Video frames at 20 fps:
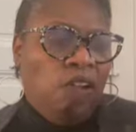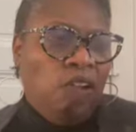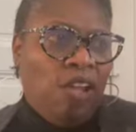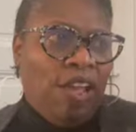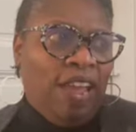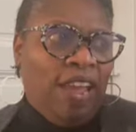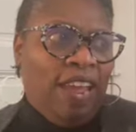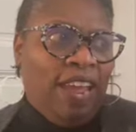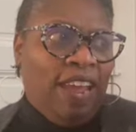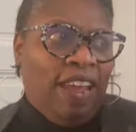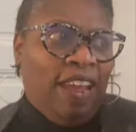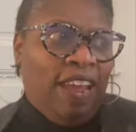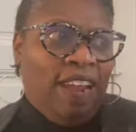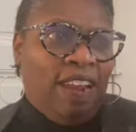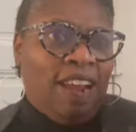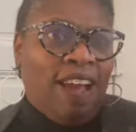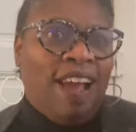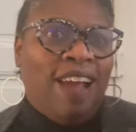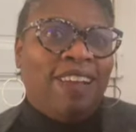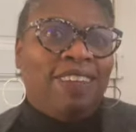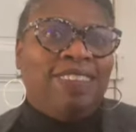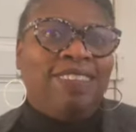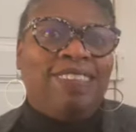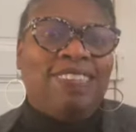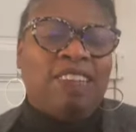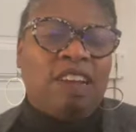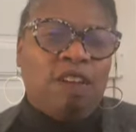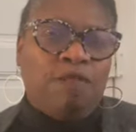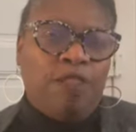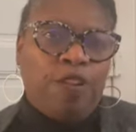and I
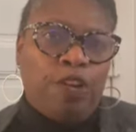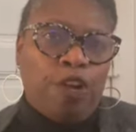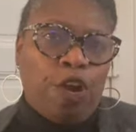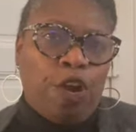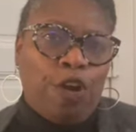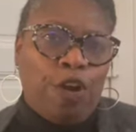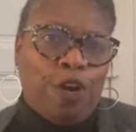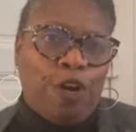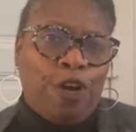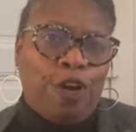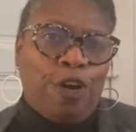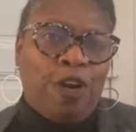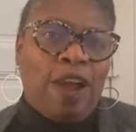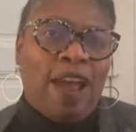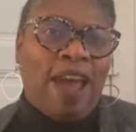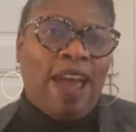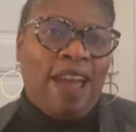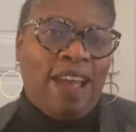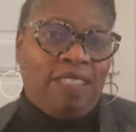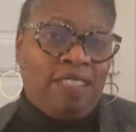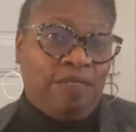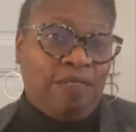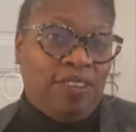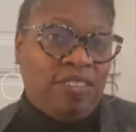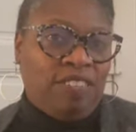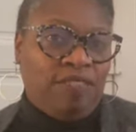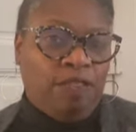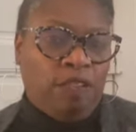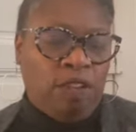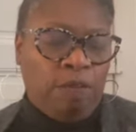discovered her at the
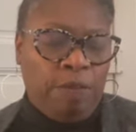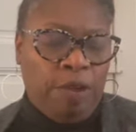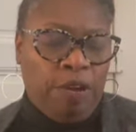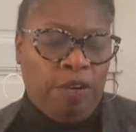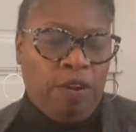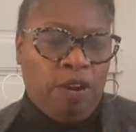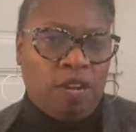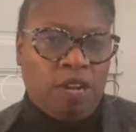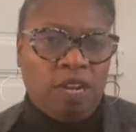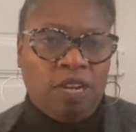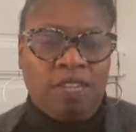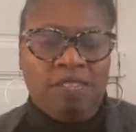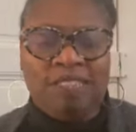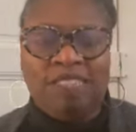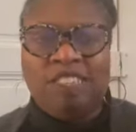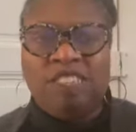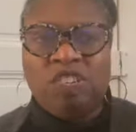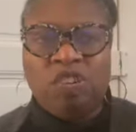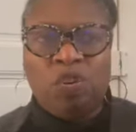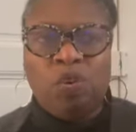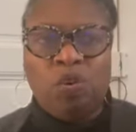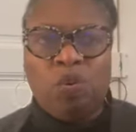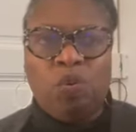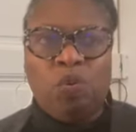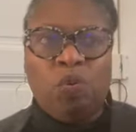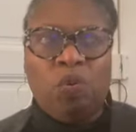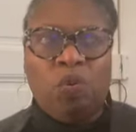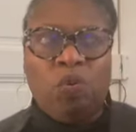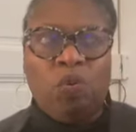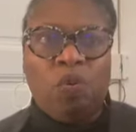Festival America.
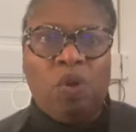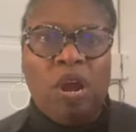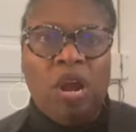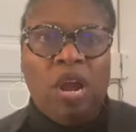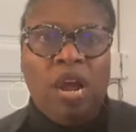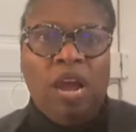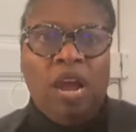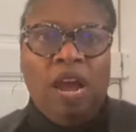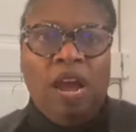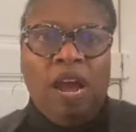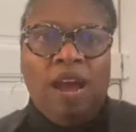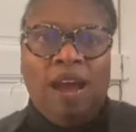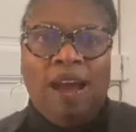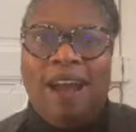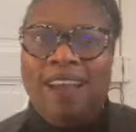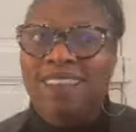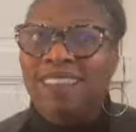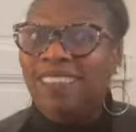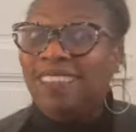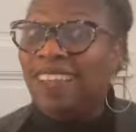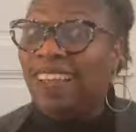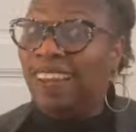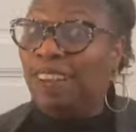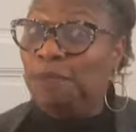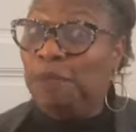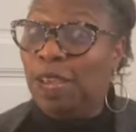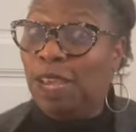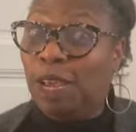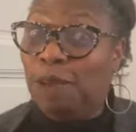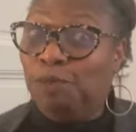So I decided to
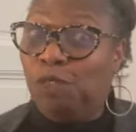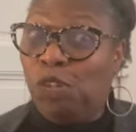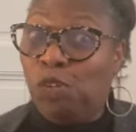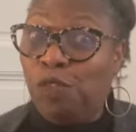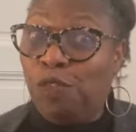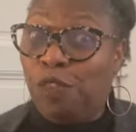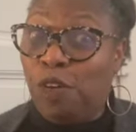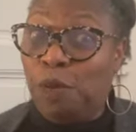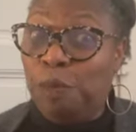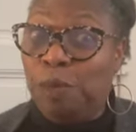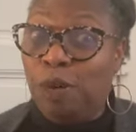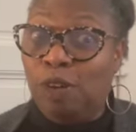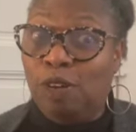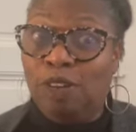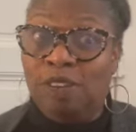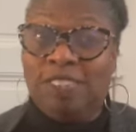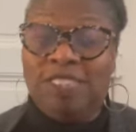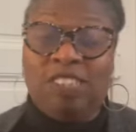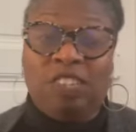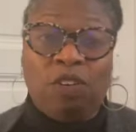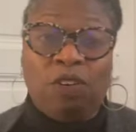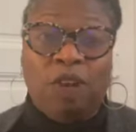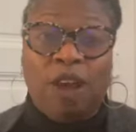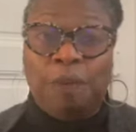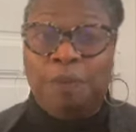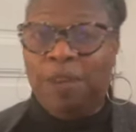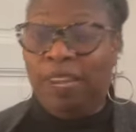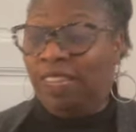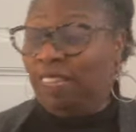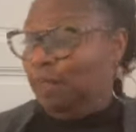pick up two of her books. So I
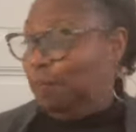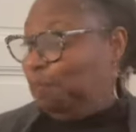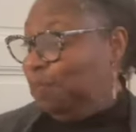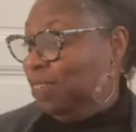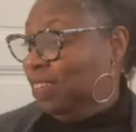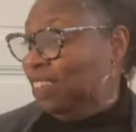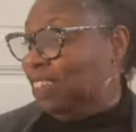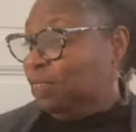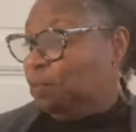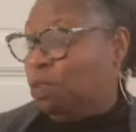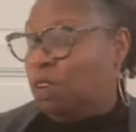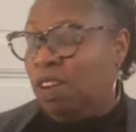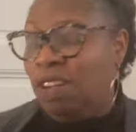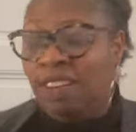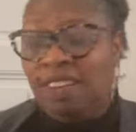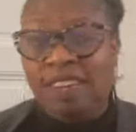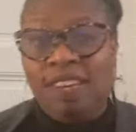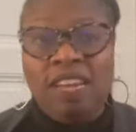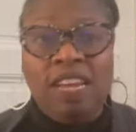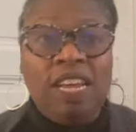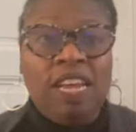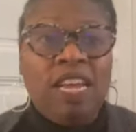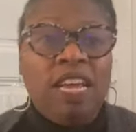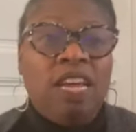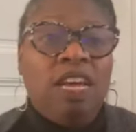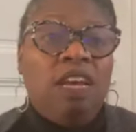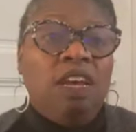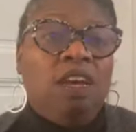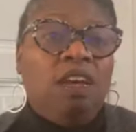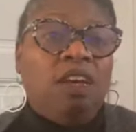picked up this one,
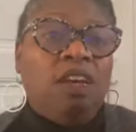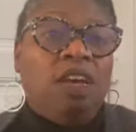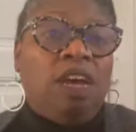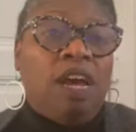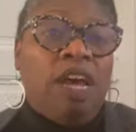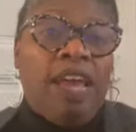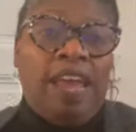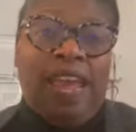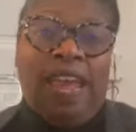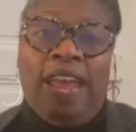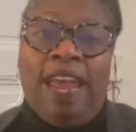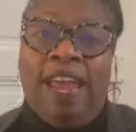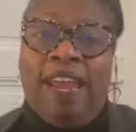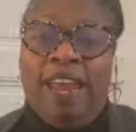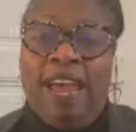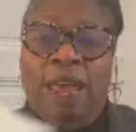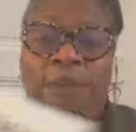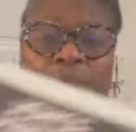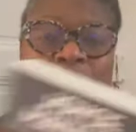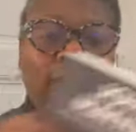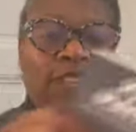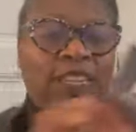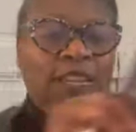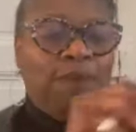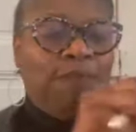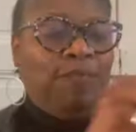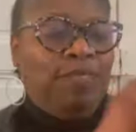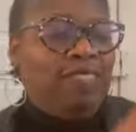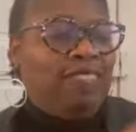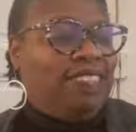and I picked
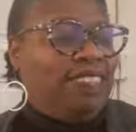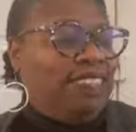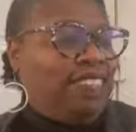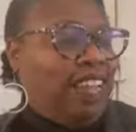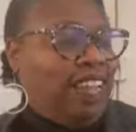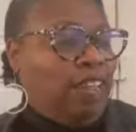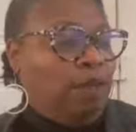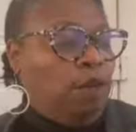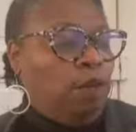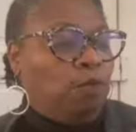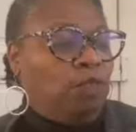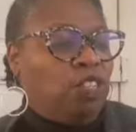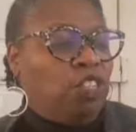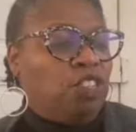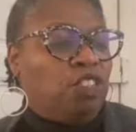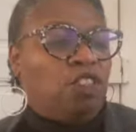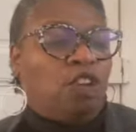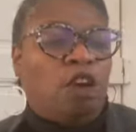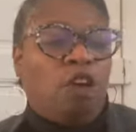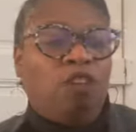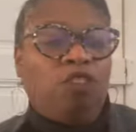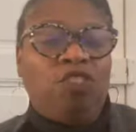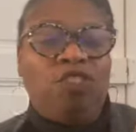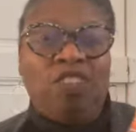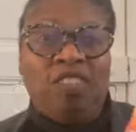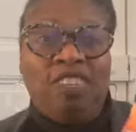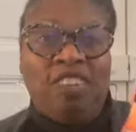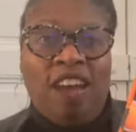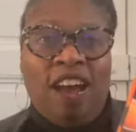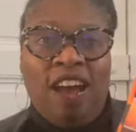up this second one, which is called
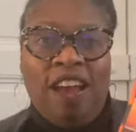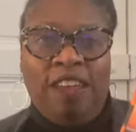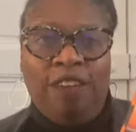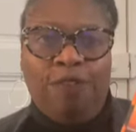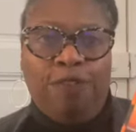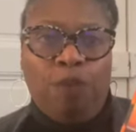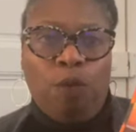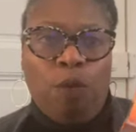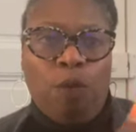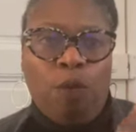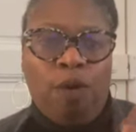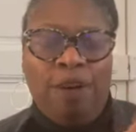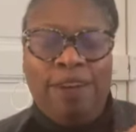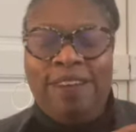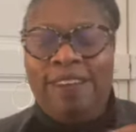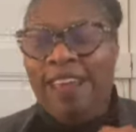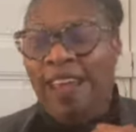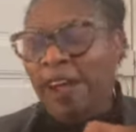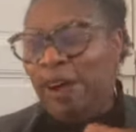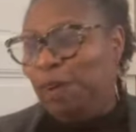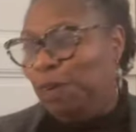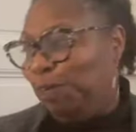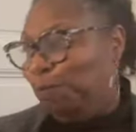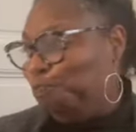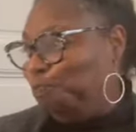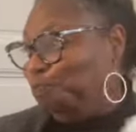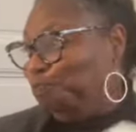To Die For. Now,